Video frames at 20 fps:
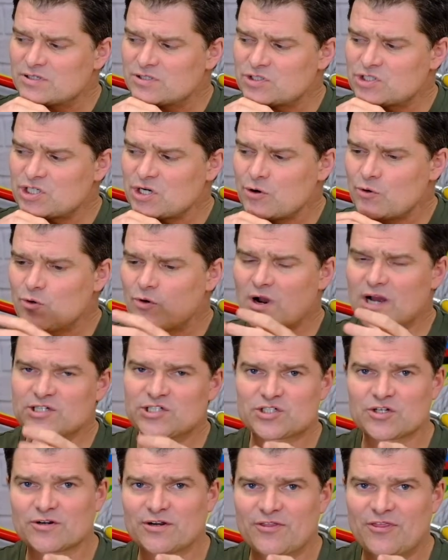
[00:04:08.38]
So I
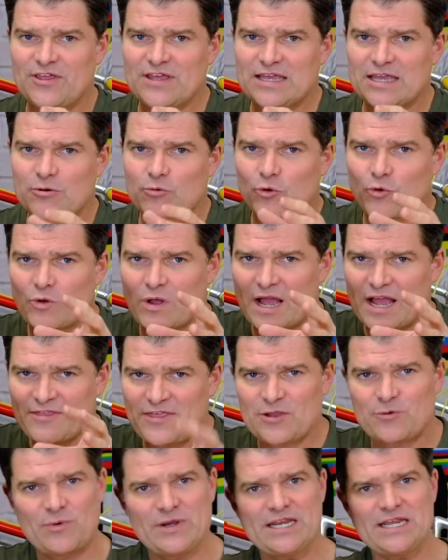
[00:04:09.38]
started thinking, well, I
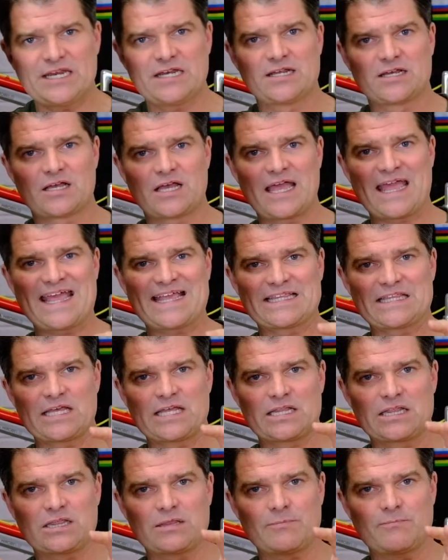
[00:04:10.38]
think we need a
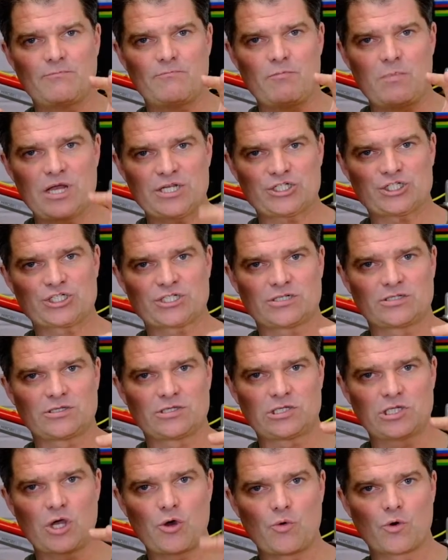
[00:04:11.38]
much
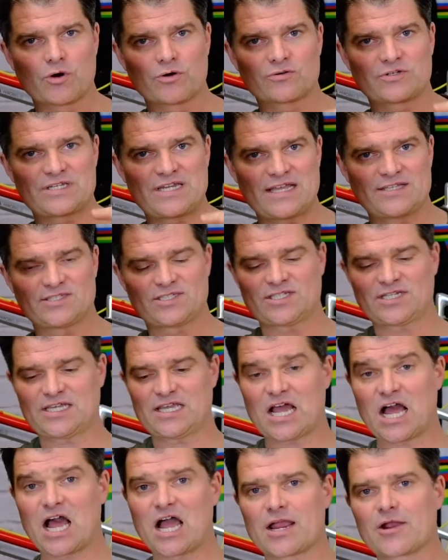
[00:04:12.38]
lower
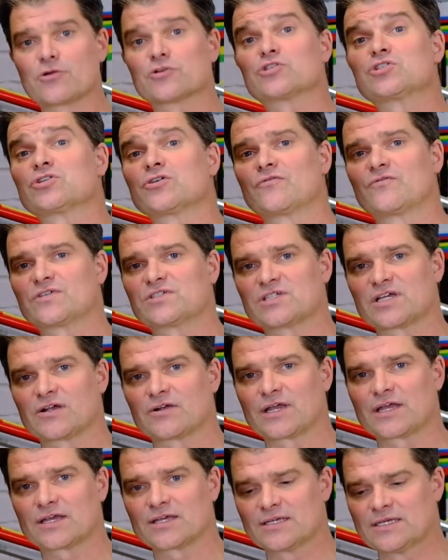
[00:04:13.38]
density, higher surface
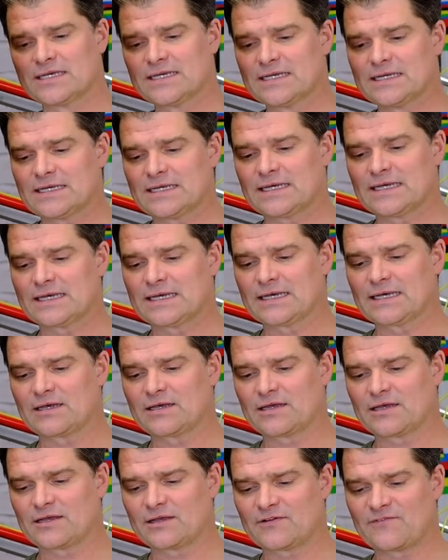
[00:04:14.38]
area
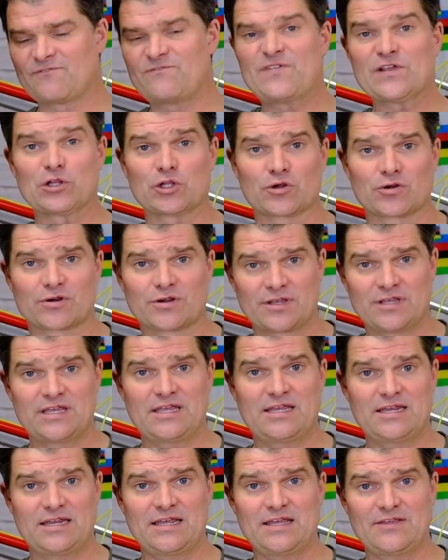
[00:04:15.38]
filler
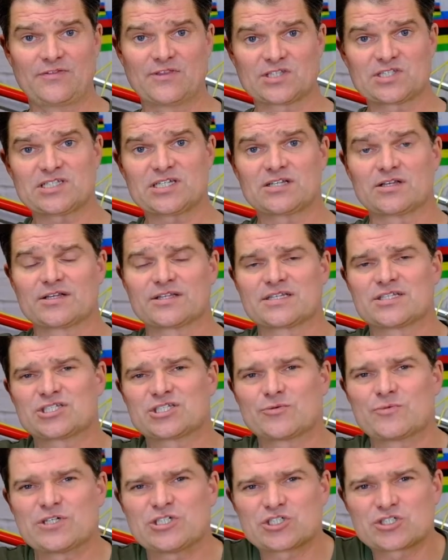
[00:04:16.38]
in the sealant. And
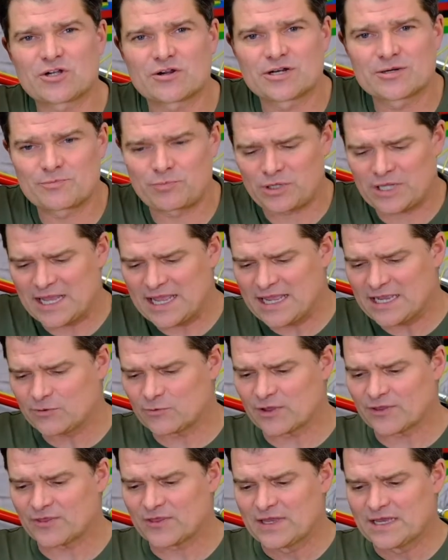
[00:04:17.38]
so we started
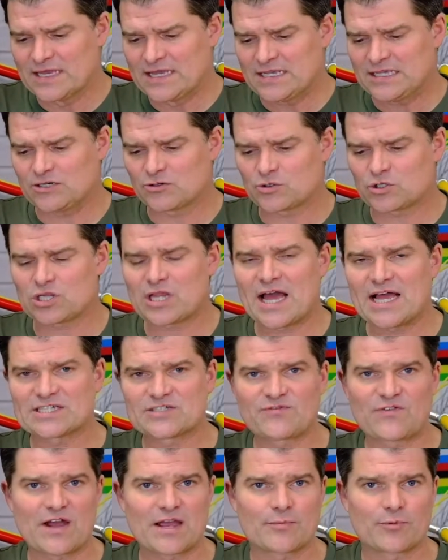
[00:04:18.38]
playing with, you know,
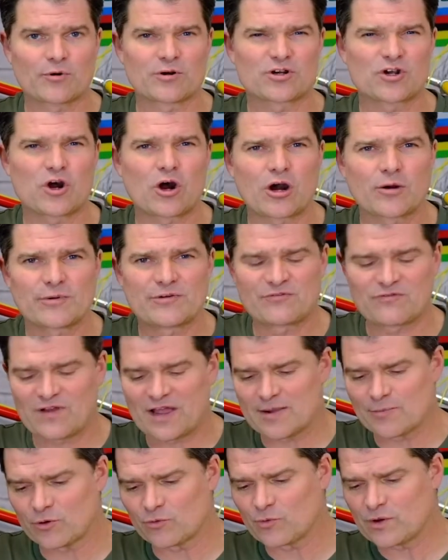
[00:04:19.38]
glass fiber and carbon
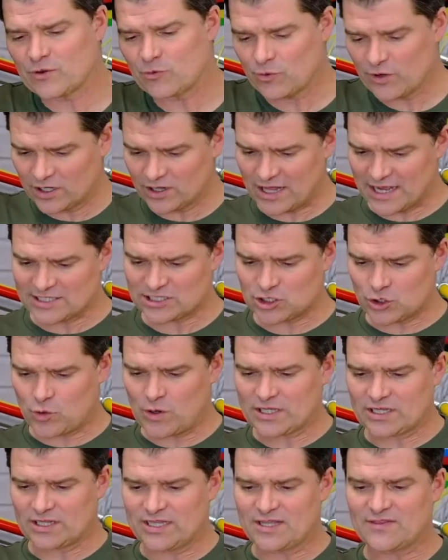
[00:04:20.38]
fiber, and we realized
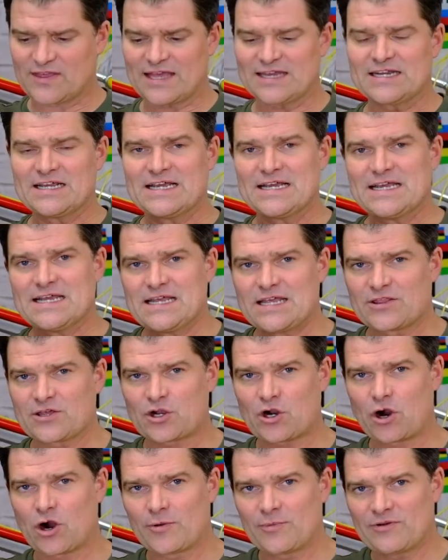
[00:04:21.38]
quickly that the
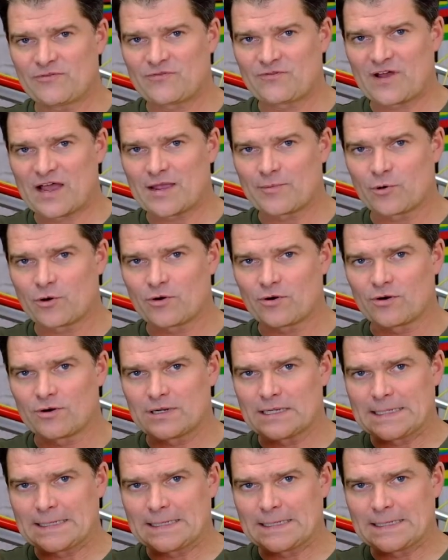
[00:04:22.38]
carbon fiber,